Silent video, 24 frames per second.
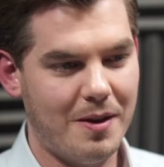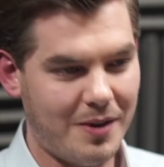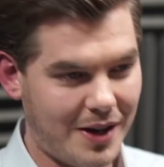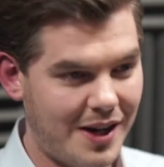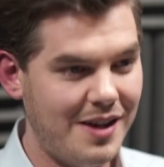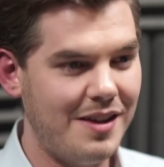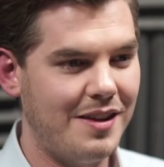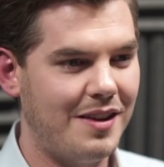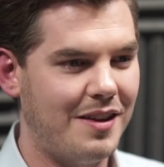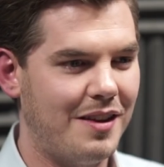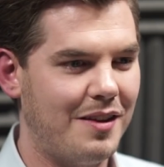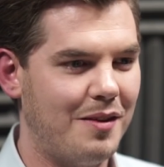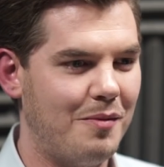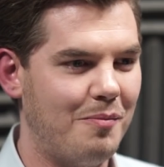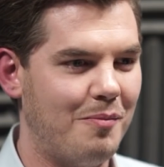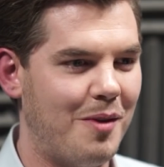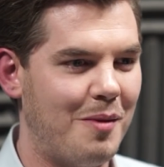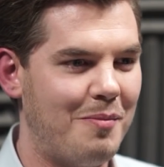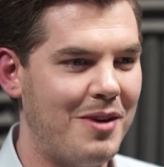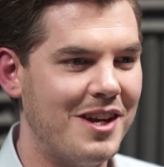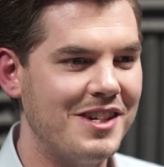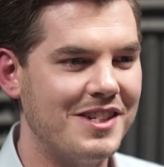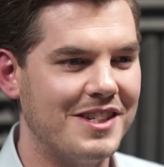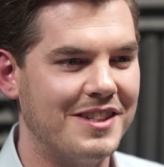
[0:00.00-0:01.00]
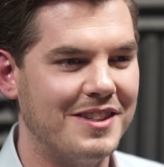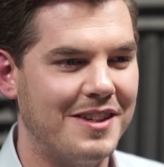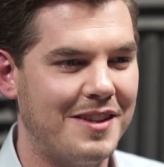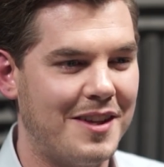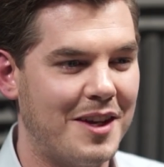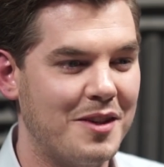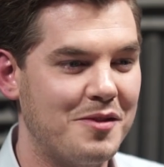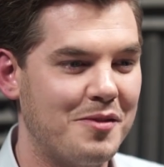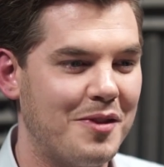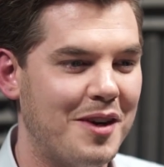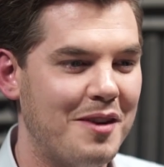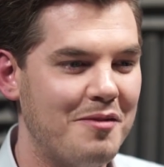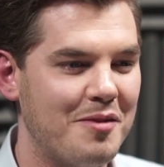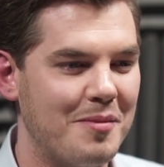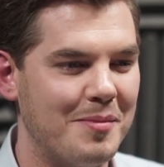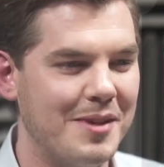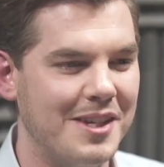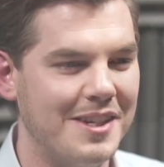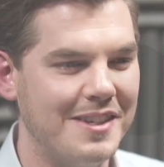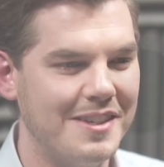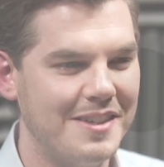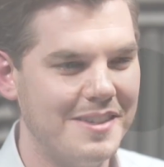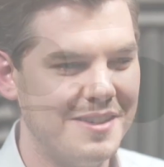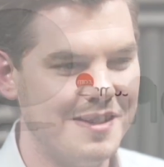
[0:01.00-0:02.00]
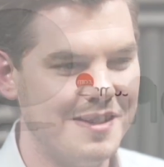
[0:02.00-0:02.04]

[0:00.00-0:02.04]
Okay. My pleasure. Thanks for having me.